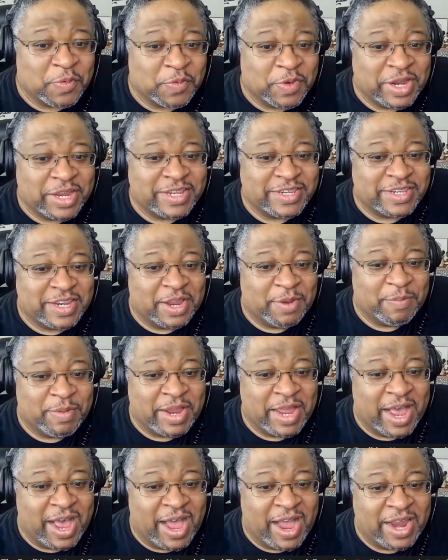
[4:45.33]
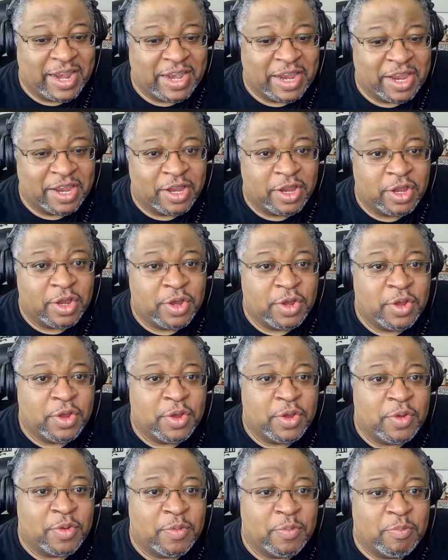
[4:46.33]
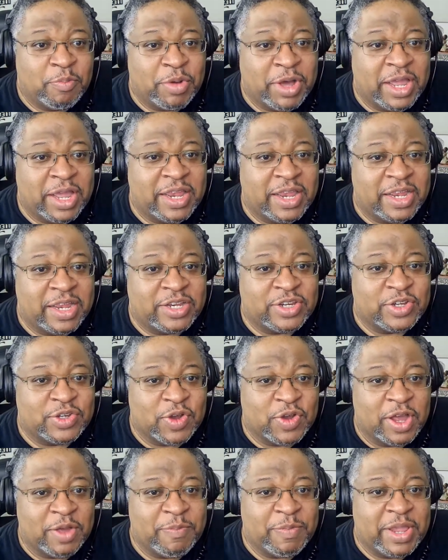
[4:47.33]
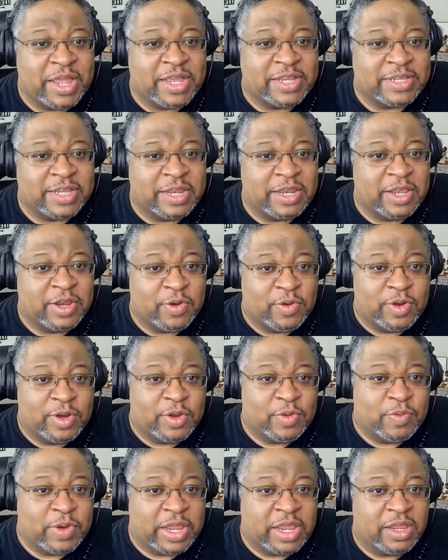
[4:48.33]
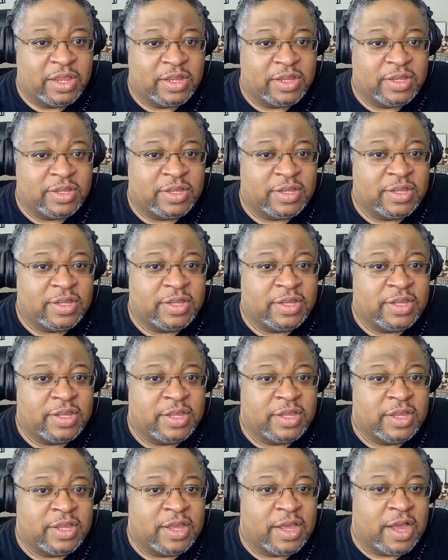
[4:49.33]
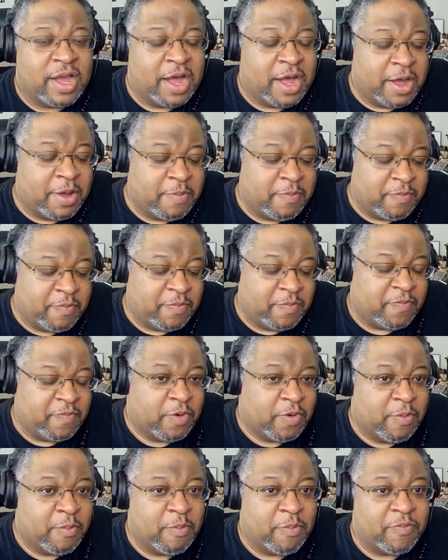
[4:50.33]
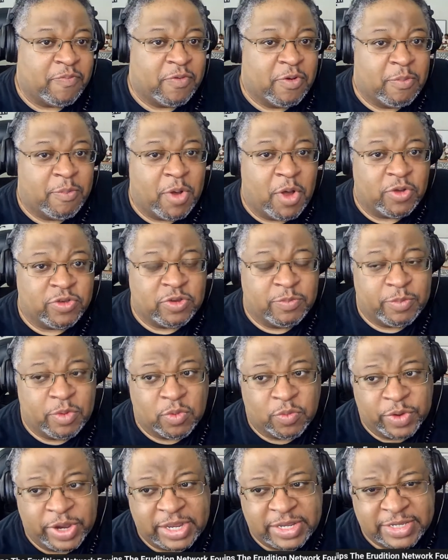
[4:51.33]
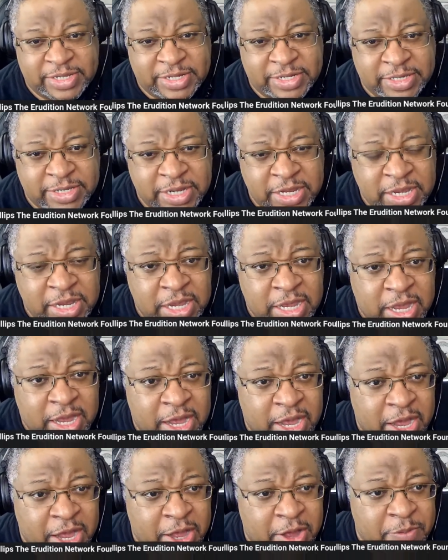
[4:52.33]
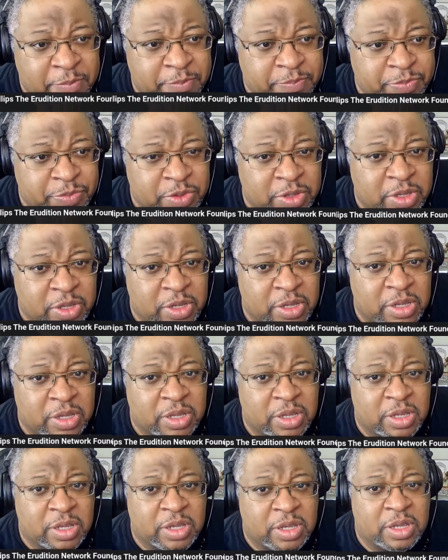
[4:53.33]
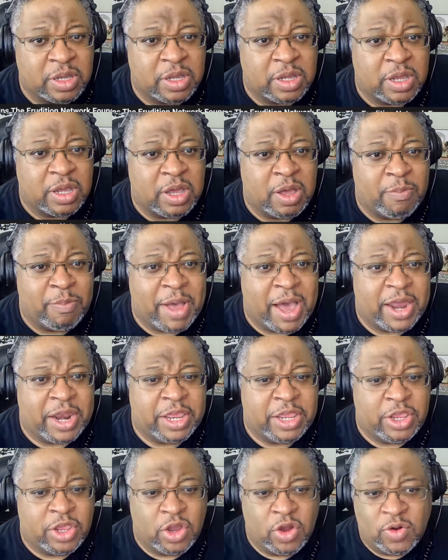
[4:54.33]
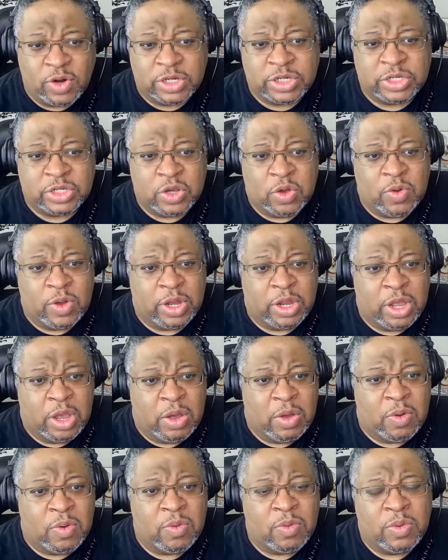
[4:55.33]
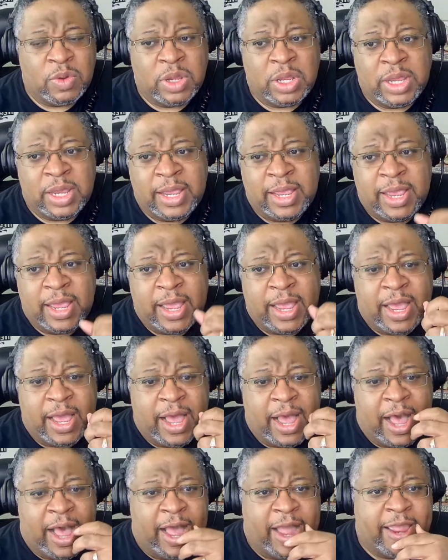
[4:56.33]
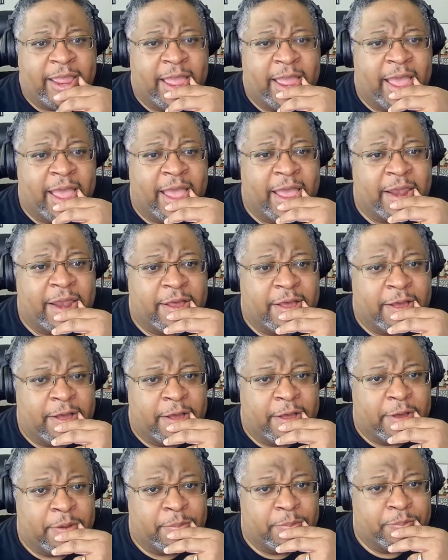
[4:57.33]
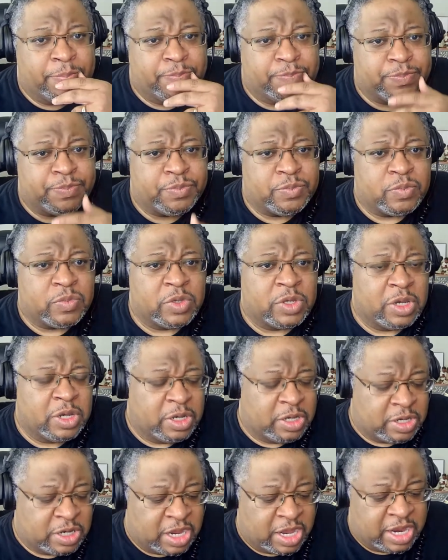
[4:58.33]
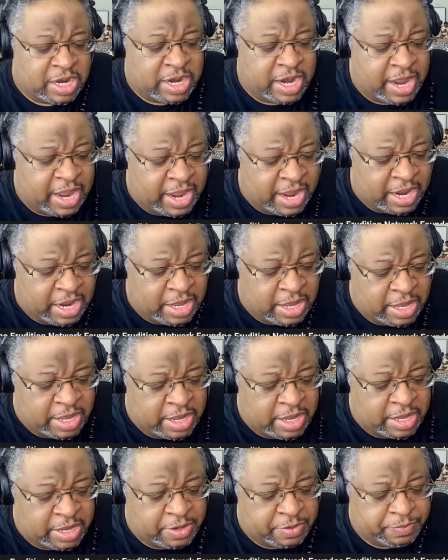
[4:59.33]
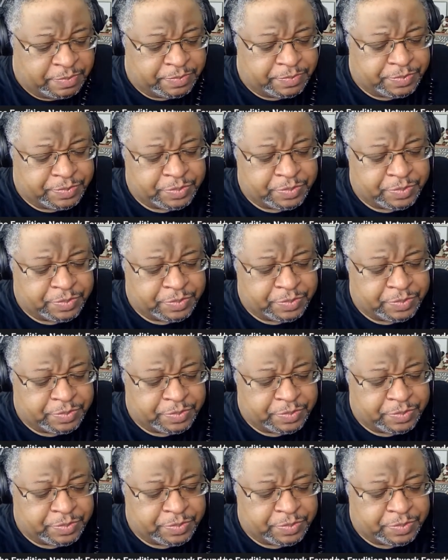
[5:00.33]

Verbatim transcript: reasoning behind it, but it struck me as a little loony um, from for multiple reasons. Um, about a year or so ago, I had um, done a um,